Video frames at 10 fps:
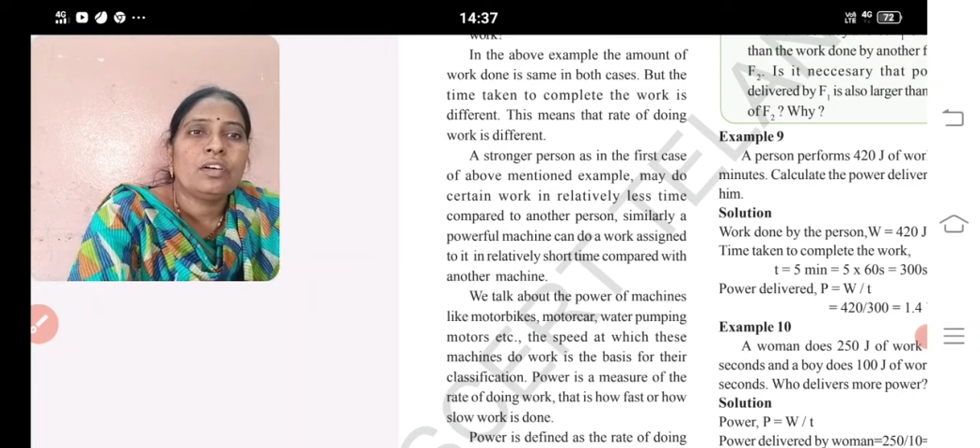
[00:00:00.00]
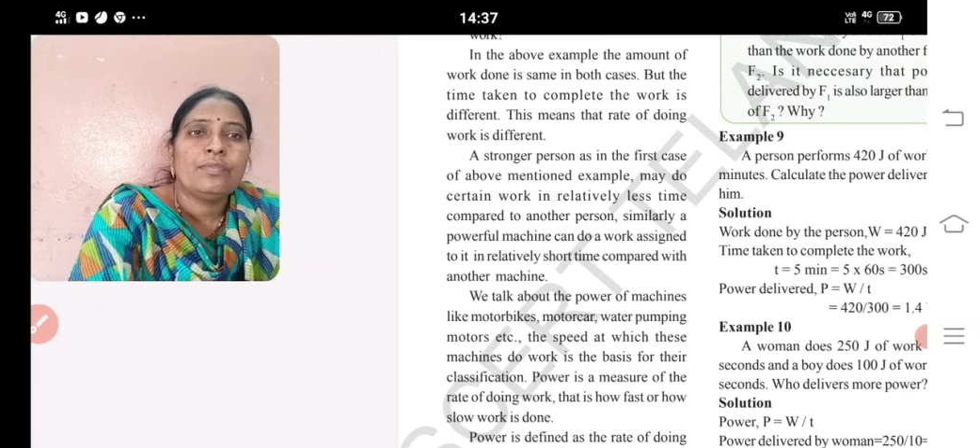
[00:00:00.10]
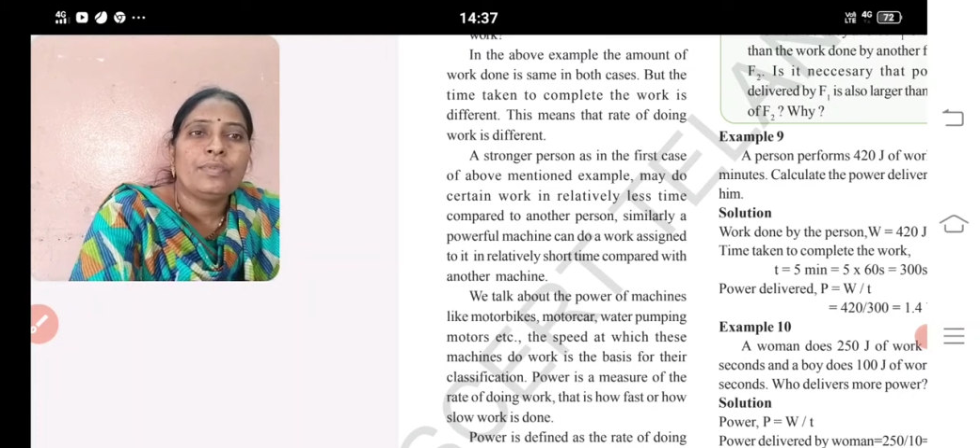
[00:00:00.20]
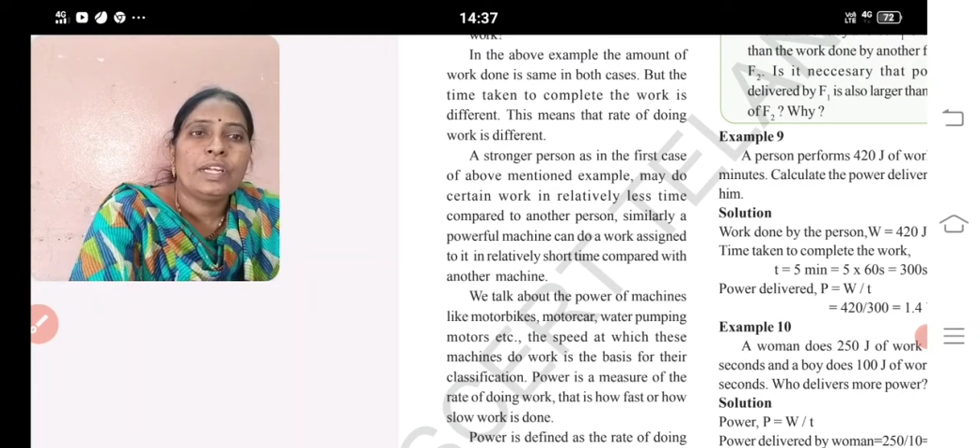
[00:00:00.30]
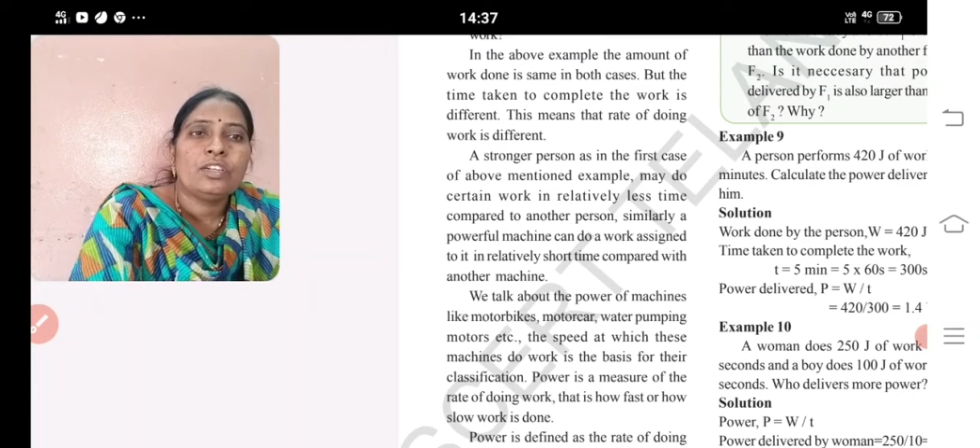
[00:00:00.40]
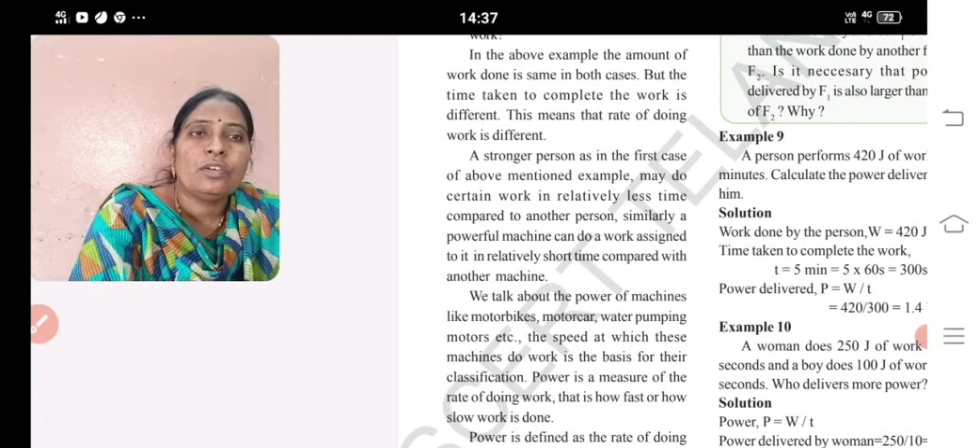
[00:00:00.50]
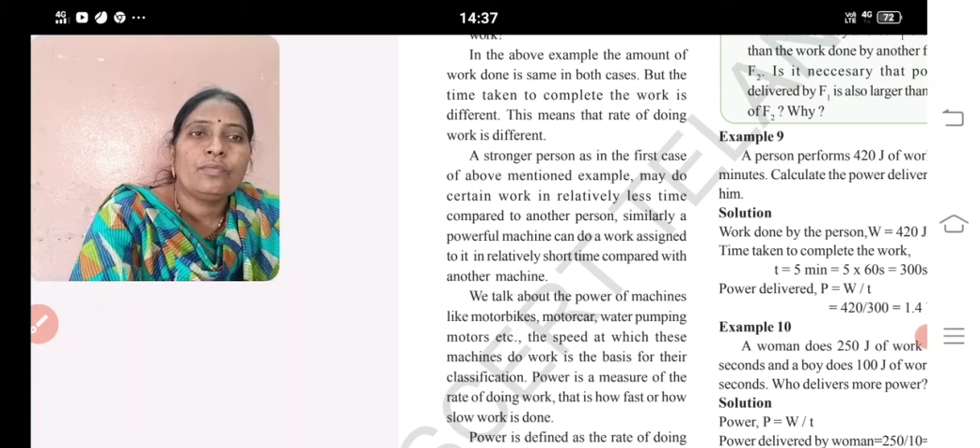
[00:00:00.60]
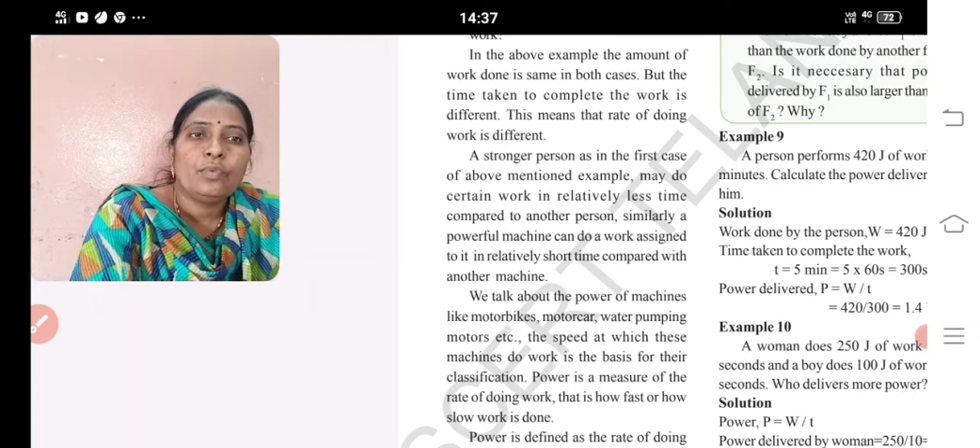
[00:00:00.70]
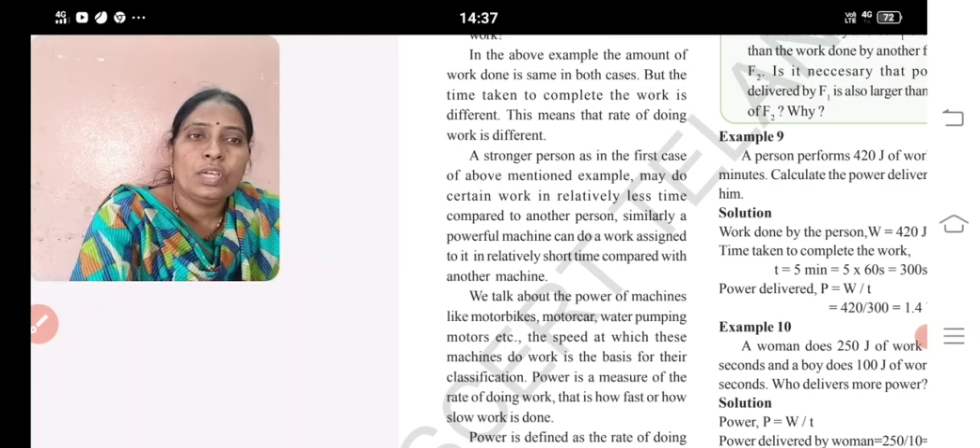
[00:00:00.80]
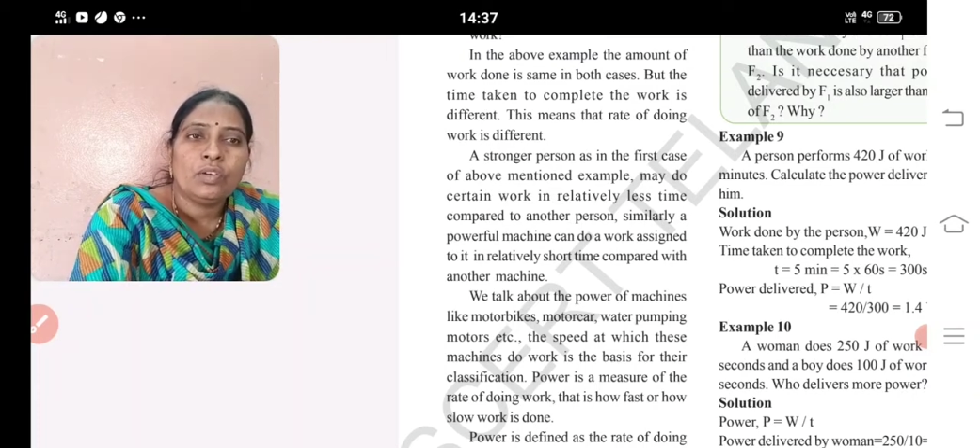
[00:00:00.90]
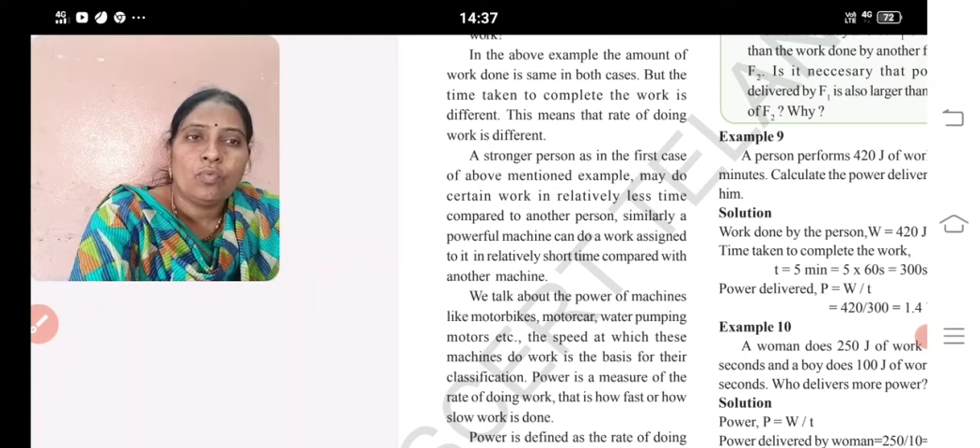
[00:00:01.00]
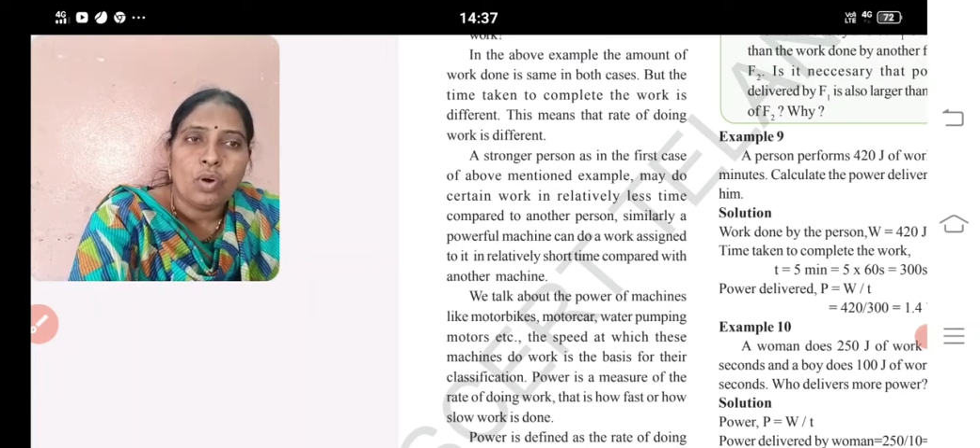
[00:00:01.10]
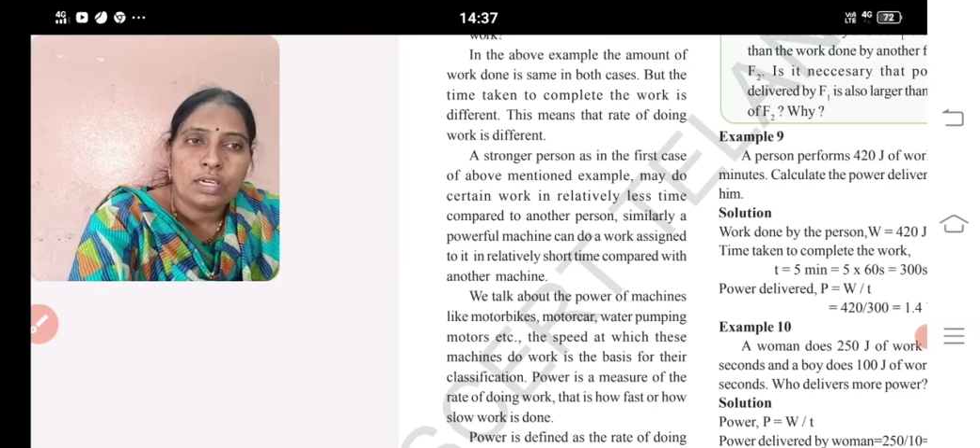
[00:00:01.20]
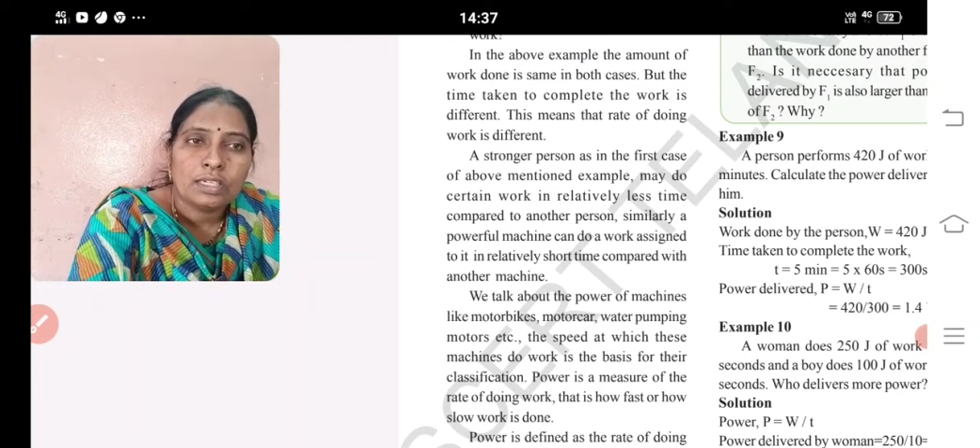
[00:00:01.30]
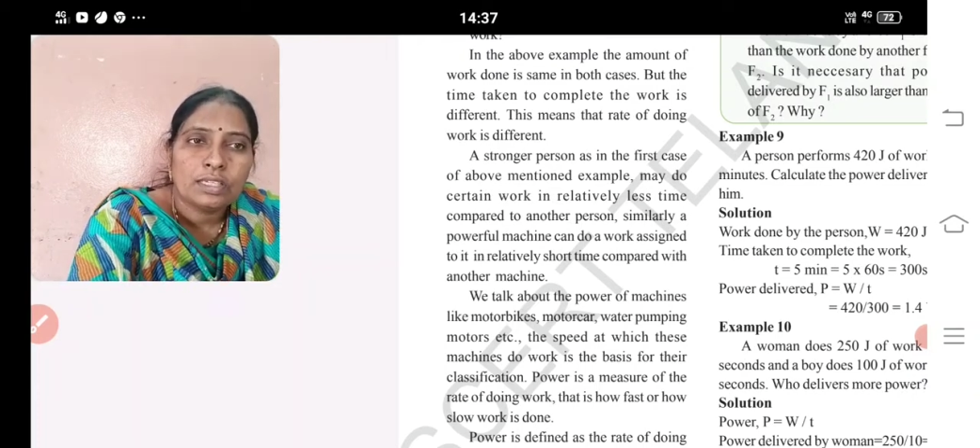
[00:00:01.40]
of rate of doing work.